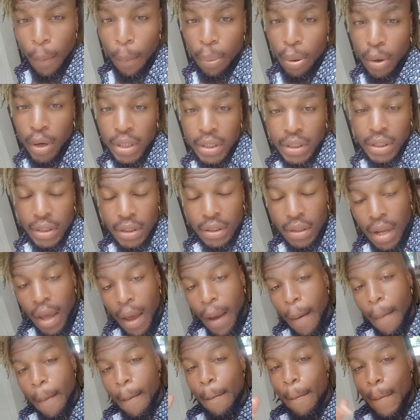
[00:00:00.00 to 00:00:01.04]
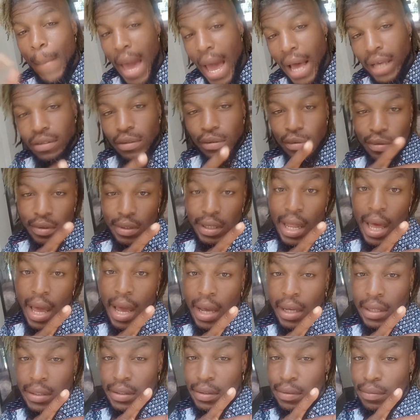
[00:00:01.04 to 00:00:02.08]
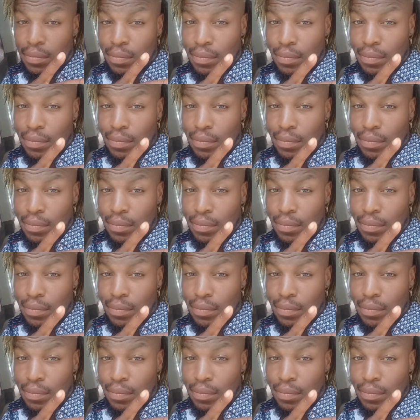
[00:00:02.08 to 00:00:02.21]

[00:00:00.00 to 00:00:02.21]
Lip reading: Prison Masterclass.